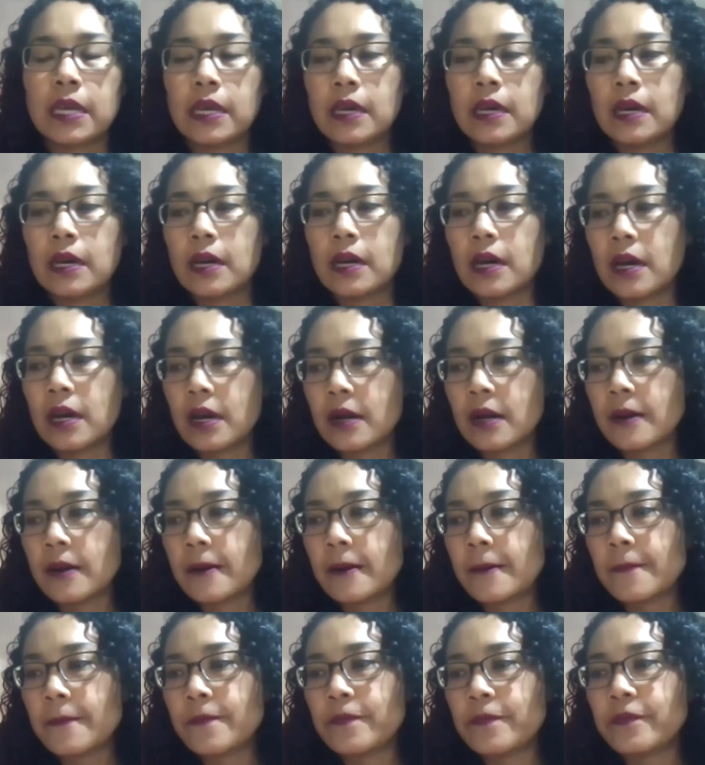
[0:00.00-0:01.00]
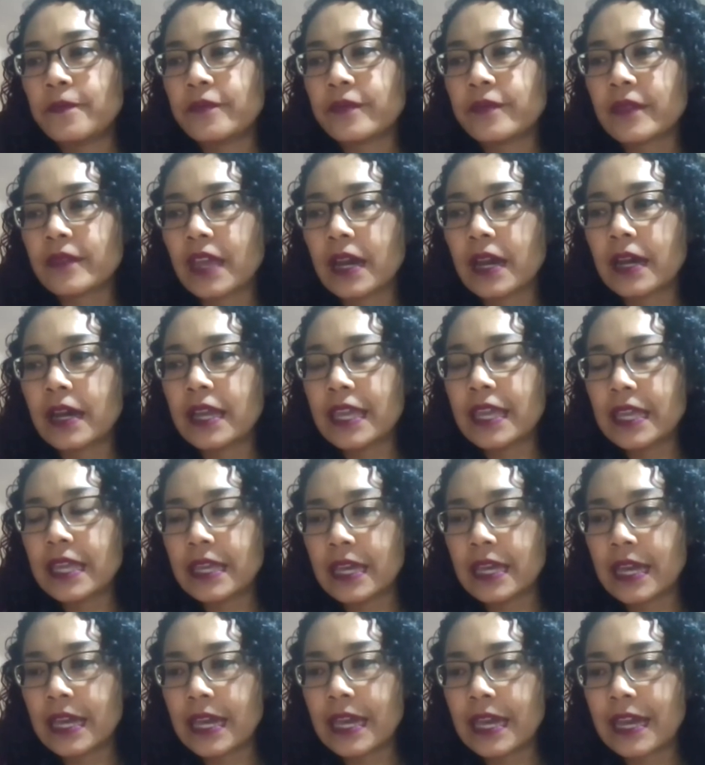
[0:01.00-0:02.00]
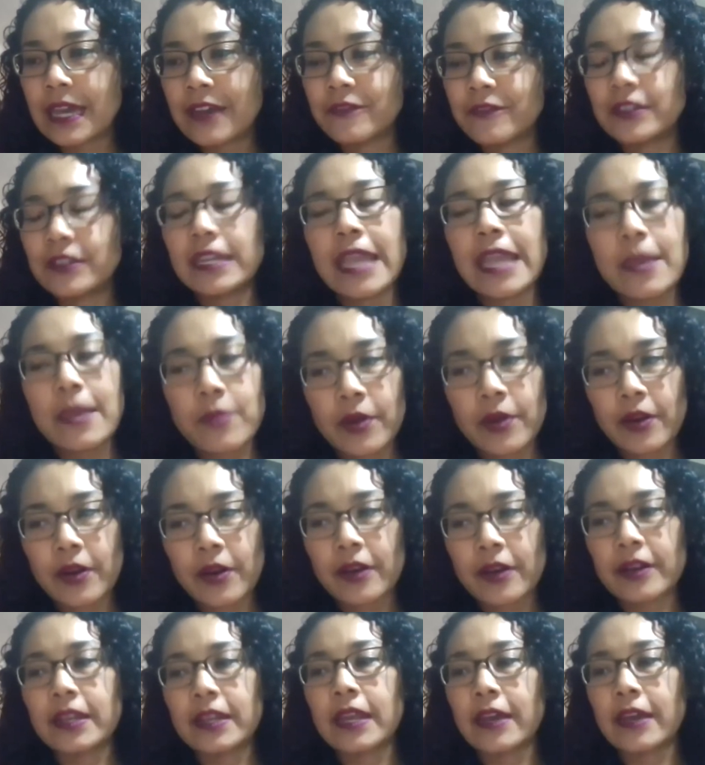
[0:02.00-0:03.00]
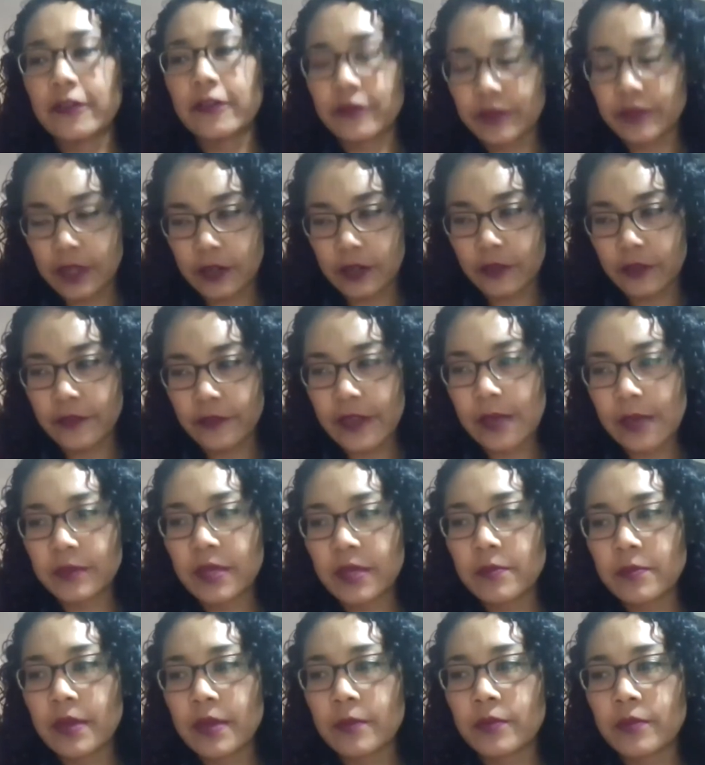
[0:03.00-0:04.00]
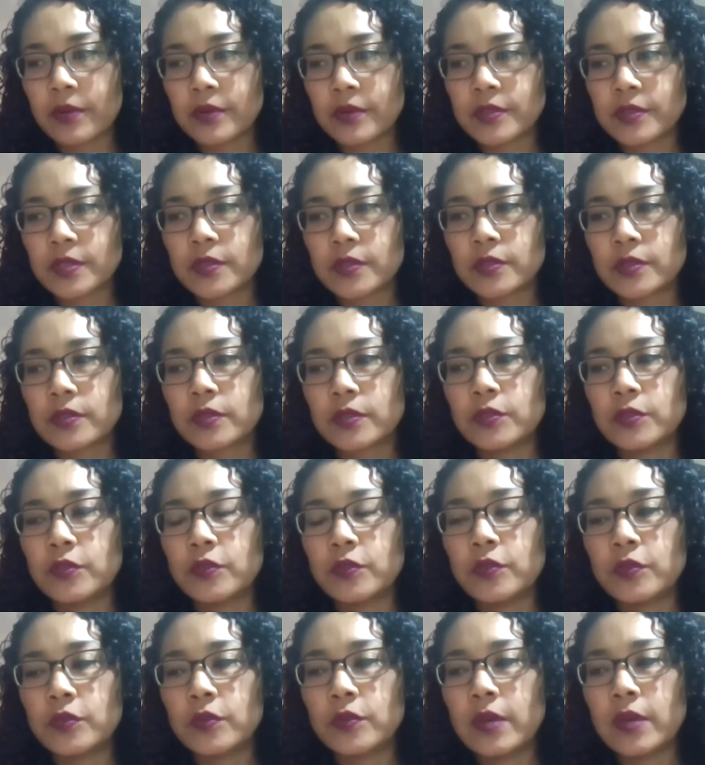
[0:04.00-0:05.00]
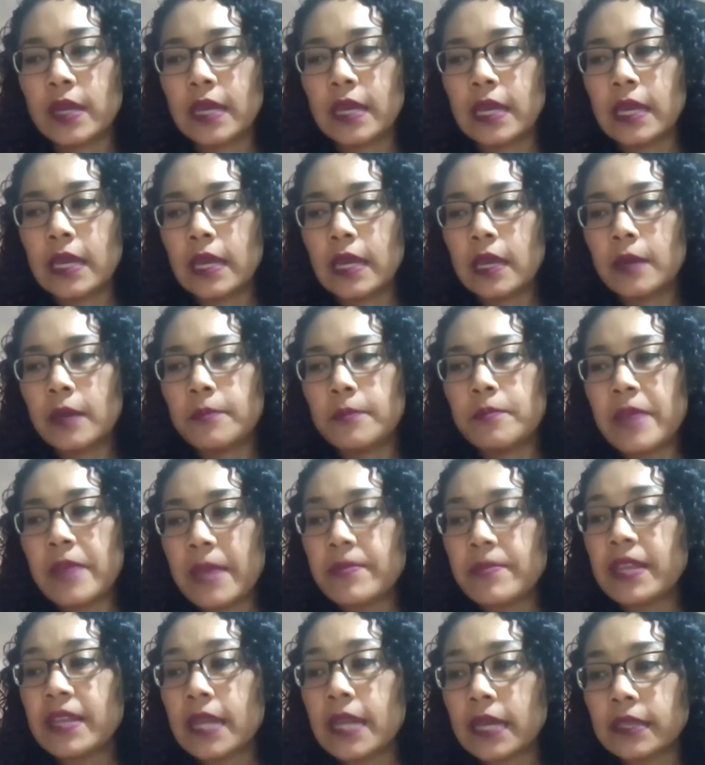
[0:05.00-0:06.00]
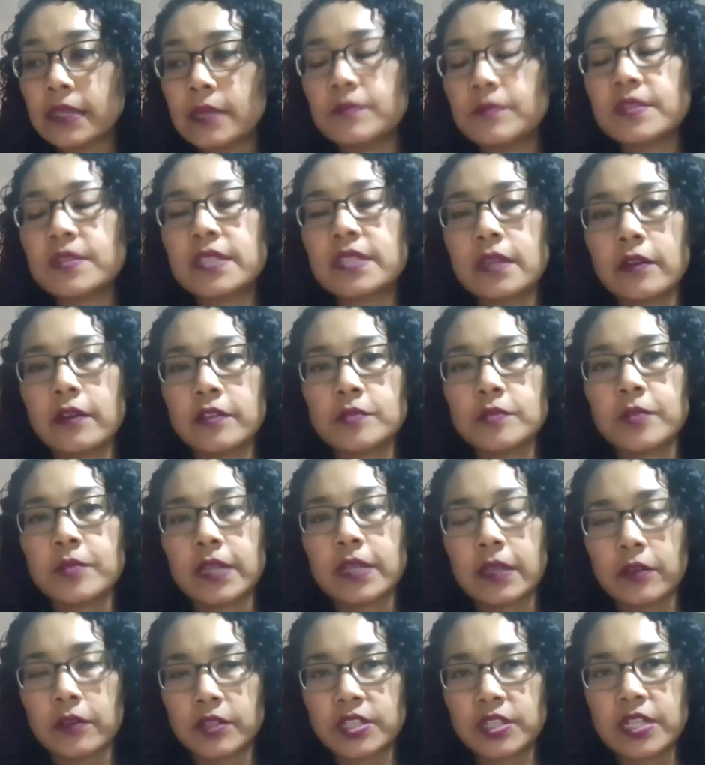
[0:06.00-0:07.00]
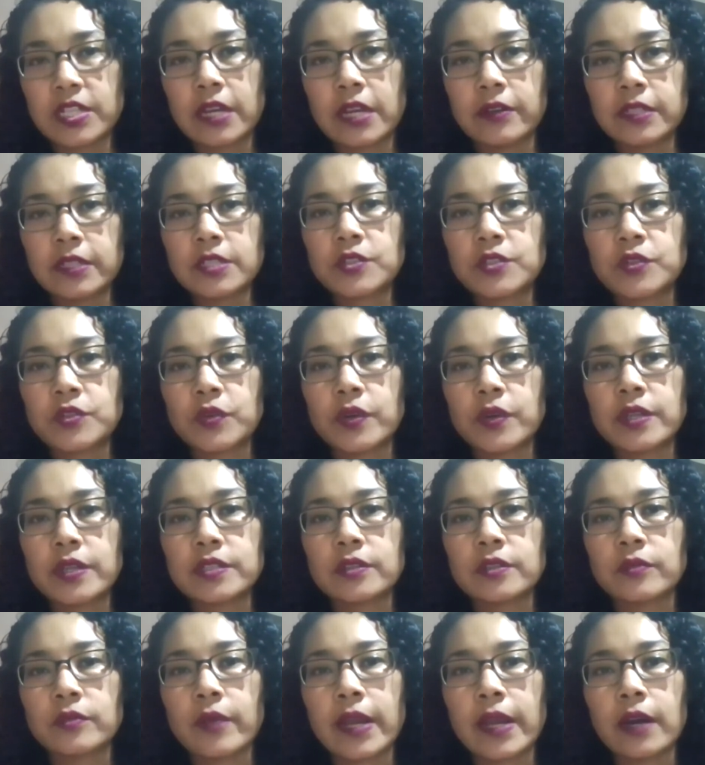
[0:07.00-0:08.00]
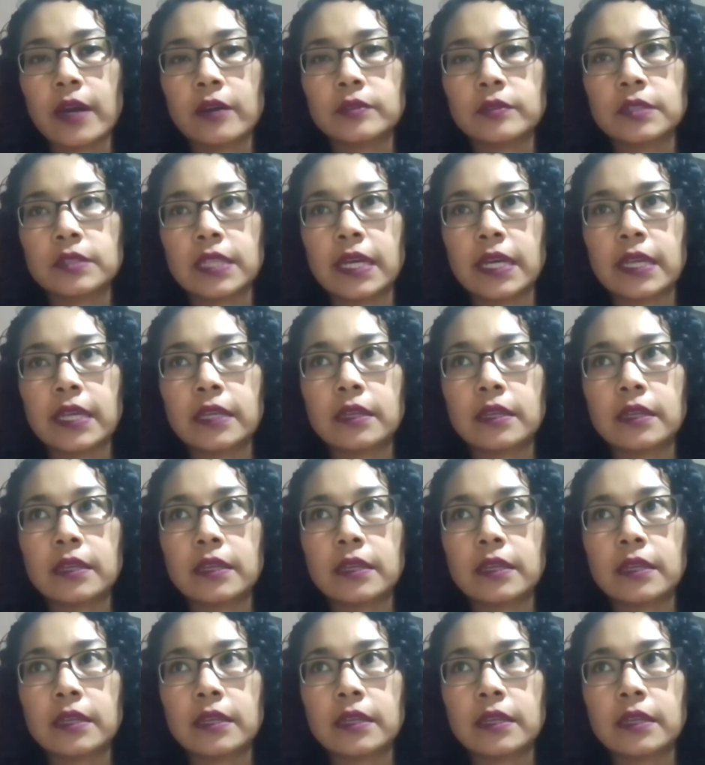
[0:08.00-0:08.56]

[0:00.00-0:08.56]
I have a neighbor and I have, family members who maybe not themselves, but are sharing stories around like